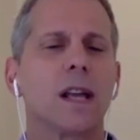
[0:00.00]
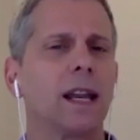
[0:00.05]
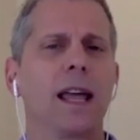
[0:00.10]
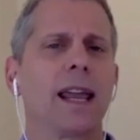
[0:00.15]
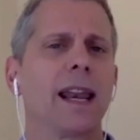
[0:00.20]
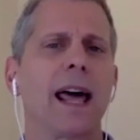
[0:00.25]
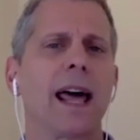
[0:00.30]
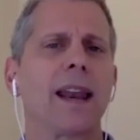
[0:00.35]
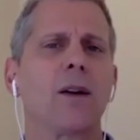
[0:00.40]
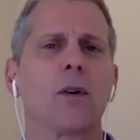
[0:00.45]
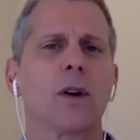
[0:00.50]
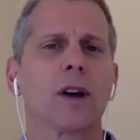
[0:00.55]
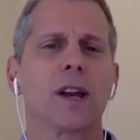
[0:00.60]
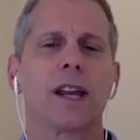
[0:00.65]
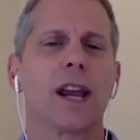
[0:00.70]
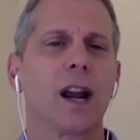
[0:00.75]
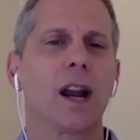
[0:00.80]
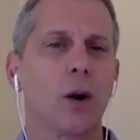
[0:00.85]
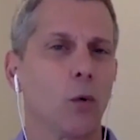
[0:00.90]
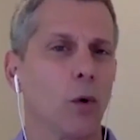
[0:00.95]
And I don't
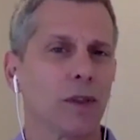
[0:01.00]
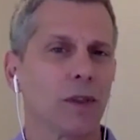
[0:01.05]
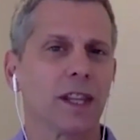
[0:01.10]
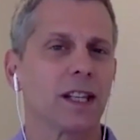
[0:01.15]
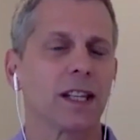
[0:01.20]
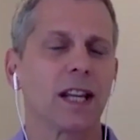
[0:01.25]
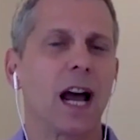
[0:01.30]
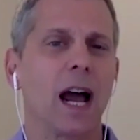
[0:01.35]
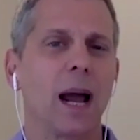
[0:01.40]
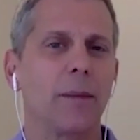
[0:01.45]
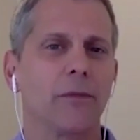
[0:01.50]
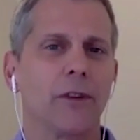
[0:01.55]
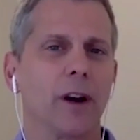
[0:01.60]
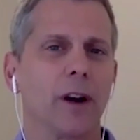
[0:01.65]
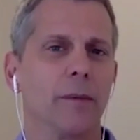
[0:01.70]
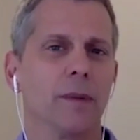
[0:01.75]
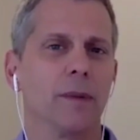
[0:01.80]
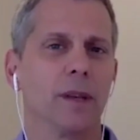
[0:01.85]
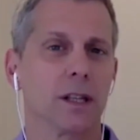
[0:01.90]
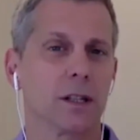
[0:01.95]
care what the time
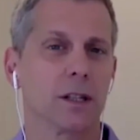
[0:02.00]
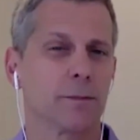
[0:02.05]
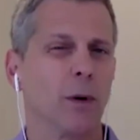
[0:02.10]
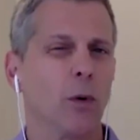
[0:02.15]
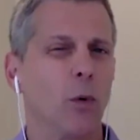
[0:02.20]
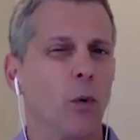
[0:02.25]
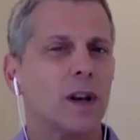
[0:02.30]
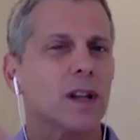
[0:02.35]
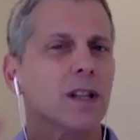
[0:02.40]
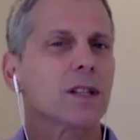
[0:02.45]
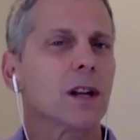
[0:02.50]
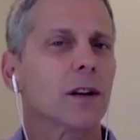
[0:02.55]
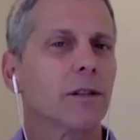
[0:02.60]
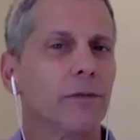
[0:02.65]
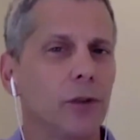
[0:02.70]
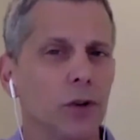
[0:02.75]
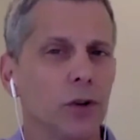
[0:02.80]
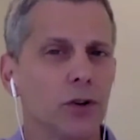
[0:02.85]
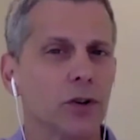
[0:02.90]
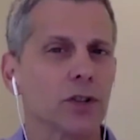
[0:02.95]
frame is, but what does their
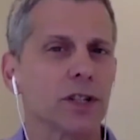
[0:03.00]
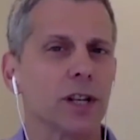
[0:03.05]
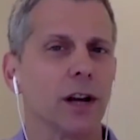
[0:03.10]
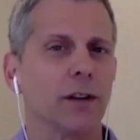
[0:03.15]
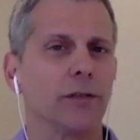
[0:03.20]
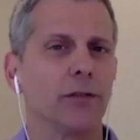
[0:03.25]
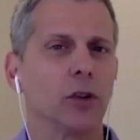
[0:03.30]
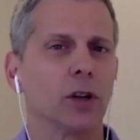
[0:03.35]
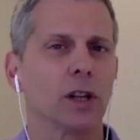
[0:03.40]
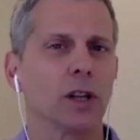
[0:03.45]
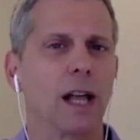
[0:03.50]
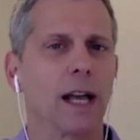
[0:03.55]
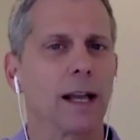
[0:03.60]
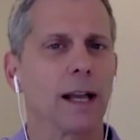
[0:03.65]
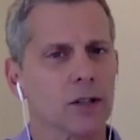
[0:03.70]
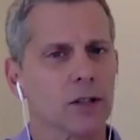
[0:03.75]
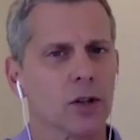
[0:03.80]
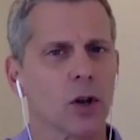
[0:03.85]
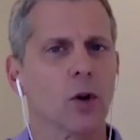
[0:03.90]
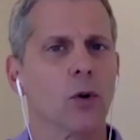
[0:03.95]
future self look like?
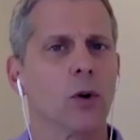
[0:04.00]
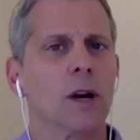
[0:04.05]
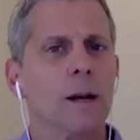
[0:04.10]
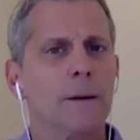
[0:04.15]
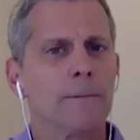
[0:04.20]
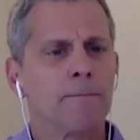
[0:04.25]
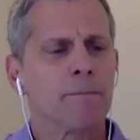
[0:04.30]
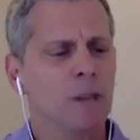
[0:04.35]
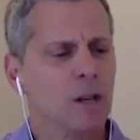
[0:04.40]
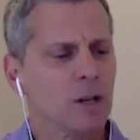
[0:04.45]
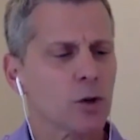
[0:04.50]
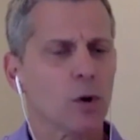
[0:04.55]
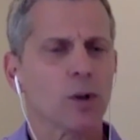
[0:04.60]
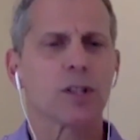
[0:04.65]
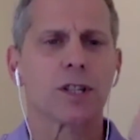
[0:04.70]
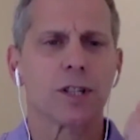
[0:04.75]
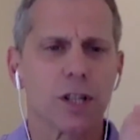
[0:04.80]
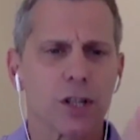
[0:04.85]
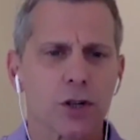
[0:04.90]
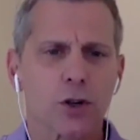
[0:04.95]
So
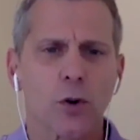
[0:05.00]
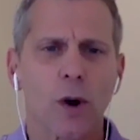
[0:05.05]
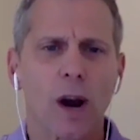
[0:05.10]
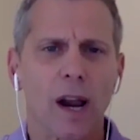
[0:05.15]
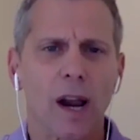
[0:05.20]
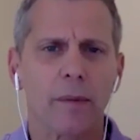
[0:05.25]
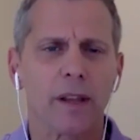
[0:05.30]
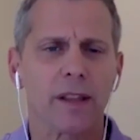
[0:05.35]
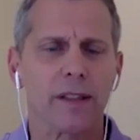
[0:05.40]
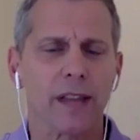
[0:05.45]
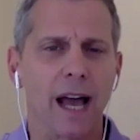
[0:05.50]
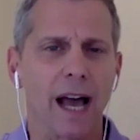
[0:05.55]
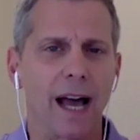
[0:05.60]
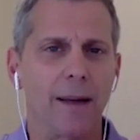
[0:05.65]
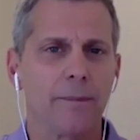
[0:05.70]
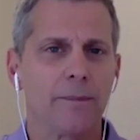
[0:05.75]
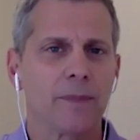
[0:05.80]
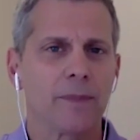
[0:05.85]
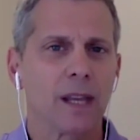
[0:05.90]
it's describing that.